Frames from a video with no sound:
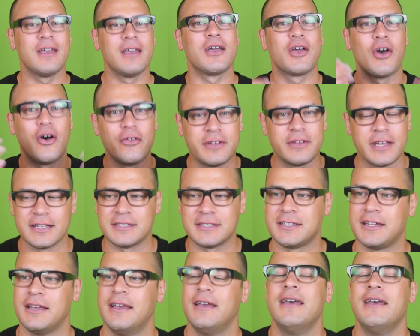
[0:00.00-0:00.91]
context.
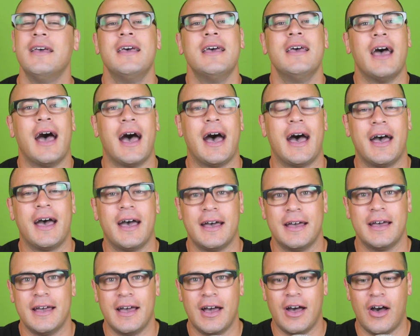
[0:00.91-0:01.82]

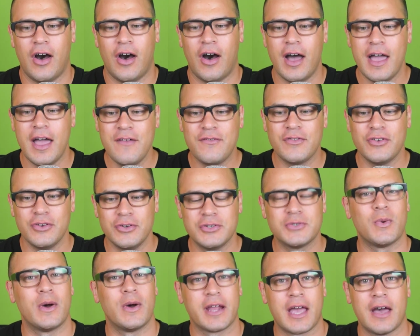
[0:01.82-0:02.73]
I have
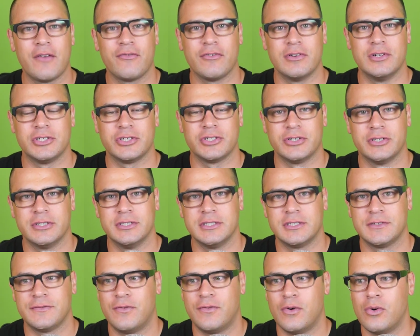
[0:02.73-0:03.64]
used 1Cover
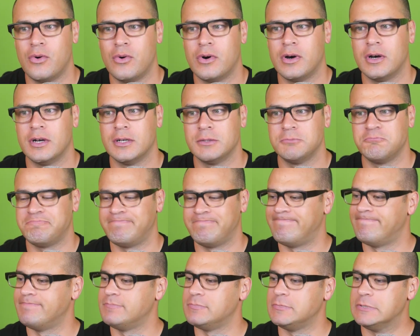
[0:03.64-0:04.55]
insurance for
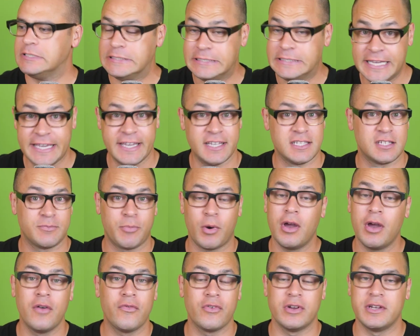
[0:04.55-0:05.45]
years,
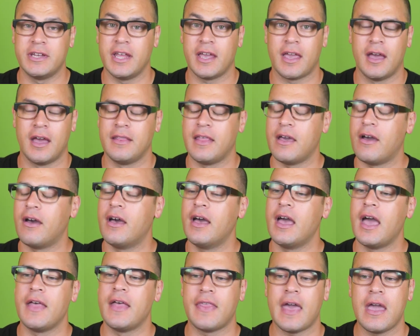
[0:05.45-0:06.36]
probably over a decade.
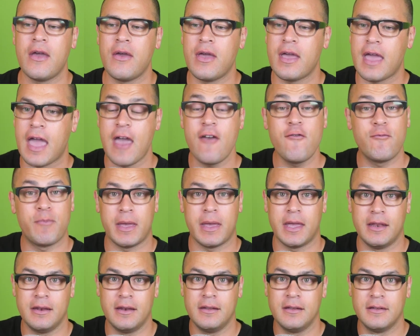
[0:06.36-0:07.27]
They have
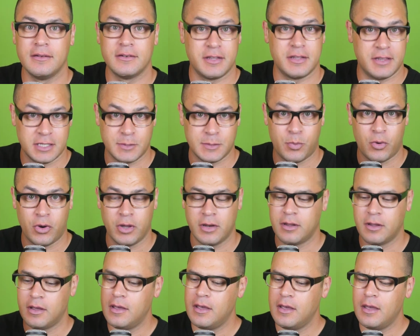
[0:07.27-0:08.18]
been, to this point,
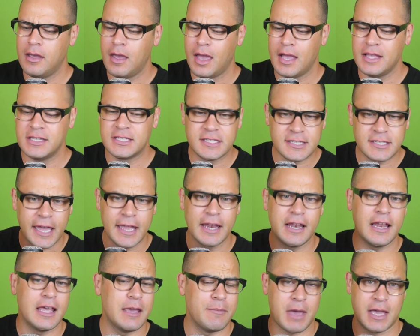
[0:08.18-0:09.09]

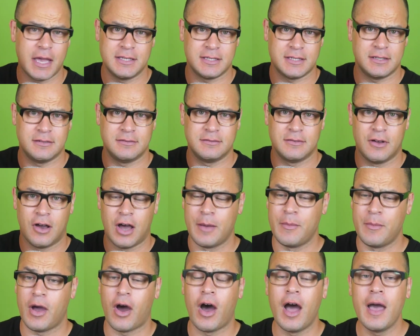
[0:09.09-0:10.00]
insanely amazing.
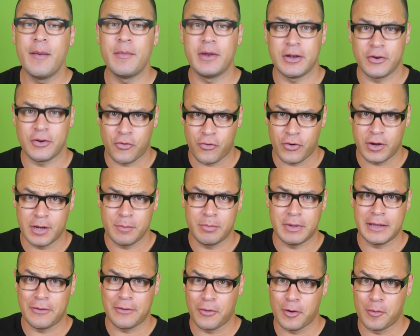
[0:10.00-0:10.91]
I'm an
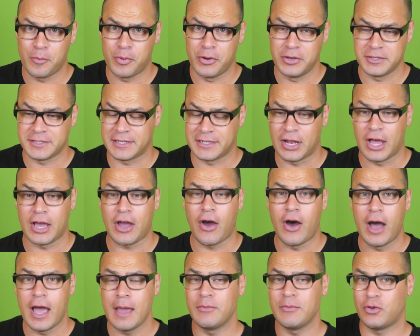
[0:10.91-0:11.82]
incredibly loyal person. Like,
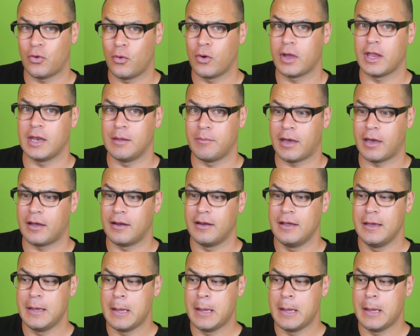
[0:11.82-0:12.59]
I am talking about,